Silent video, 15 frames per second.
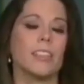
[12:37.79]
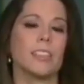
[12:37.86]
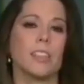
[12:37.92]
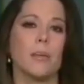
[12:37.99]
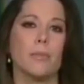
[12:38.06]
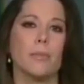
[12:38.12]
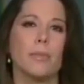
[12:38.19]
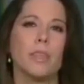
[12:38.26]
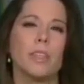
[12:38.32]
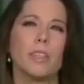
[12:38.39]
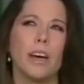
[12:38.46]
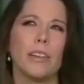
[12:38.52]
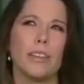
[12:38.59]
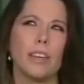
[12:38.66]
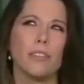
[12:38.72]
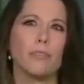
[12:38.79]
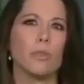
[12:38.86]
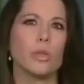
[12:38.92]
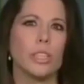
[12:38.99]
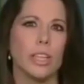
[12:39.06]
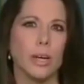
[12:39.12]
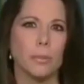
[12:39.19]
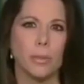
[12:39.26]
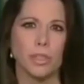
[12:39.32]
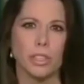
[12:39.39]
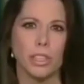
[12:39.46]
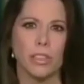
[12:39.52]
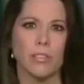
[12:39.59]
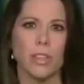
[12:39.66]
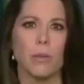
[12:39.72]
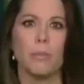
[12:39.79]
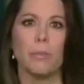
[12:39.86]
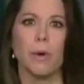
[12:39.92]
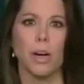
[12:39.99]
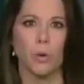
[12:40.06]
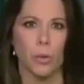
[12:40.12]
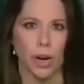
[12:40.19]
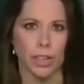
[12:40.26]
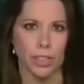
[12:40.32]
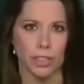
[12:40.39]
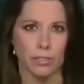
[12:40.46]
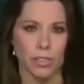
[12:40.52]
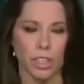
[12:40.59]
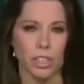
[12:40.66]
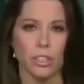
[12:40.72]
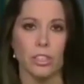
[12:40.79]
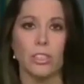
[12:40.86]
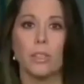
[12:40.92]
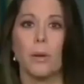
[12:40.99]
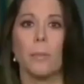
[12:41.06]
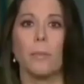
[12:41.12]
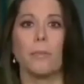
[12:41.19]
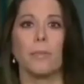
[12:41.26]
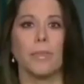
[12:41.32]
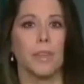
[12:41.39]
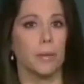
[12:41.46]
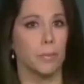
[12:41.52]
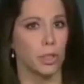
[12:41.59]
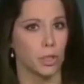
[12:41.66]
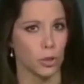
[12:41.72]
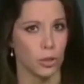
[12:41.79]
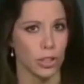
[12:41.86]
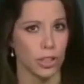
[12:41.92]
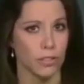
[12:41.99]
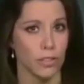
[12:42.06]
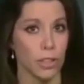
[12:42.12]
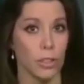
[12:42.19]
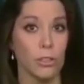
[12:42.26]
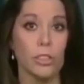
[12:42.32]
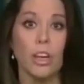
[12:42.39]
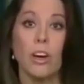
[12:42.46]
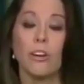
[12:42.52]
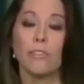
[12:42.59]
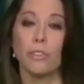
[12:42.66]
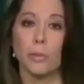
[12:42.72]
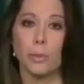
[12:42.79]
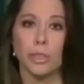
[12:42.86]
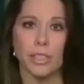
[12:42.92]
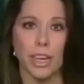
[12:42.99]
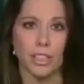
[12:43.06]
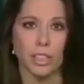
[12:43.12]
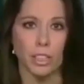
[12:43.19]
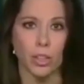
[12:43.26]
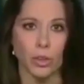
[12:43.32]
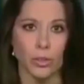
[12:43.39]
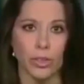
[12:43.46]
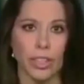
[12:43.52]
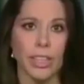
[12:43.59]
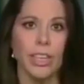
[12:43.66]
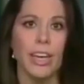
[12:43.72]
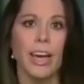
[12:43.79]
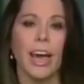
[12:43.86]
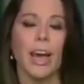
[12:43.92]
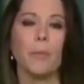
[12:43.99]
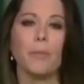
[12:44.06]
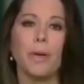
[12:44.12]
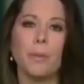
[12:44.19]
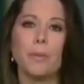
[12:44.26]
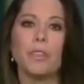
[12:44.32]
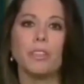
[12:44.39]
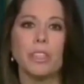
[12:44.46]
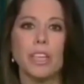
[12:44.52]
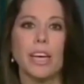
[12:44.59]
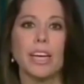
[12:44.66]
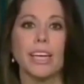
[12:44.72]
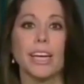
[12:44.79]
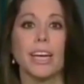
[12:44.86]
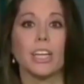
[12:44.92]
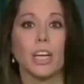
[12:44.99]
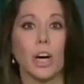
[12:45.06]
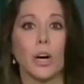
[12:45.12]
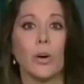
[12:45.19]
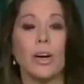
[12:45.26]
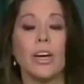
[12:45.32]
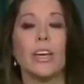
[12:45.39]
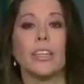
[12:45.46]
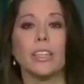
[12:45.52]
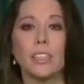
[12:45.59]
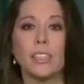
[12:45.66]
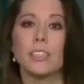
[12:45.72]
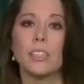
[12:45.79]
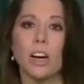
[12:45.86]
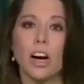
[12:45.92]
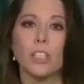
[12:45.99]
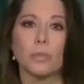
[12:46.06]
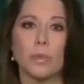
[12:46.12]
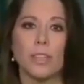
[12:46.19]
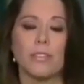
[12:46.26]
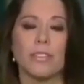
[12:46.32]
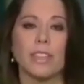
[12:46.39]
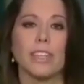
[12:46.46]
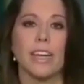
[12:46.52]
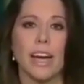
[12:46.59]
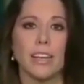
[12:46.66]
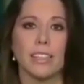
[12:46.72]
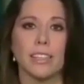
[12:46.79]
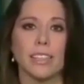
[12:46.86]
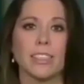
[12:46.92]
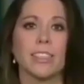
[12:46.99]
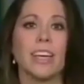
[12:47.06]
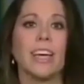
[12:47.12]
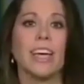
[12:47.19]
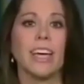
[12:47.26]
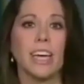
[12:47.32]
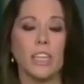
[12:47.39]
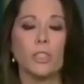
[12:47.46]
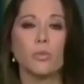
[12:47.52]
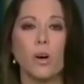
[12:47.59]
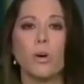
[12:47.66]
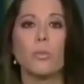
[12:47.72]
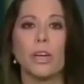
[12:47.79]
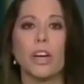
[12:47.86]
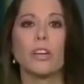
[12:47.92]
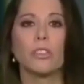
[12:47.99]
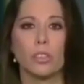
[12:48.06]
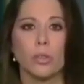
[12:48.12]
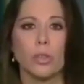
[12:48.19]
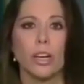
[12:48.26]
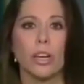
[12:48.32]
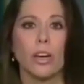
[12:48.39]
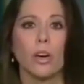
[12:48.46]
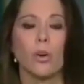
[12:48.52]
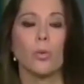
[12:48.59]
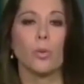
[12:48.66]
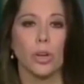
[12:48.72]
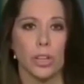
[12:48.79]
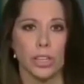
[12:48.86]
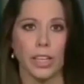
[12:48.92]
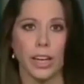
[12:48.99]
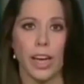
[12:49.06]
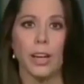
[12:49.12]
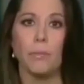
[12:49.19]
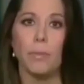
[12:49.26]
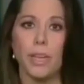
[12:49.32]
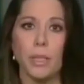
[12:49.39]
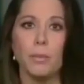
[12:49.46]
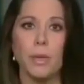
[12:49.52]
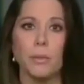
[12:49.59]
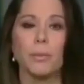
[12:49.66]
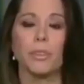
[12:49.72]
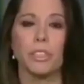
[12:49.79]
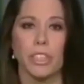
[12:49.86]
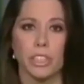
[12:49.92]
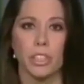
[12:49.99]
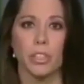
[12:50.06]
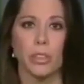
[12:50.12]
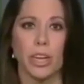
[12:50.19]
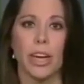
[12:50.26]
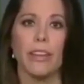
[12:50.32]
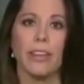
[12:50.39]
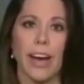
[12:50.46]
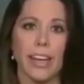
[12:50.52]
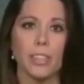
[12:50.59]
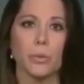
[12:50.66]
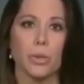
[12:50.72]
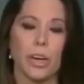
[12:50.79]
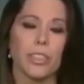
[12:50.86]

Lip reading: some, I think, 48% of them marijuana convictions, the majority of those for possession only. And people look at it and go, this is a cost-benefit analysis. Is what we are doing working? And many people disagree, and that's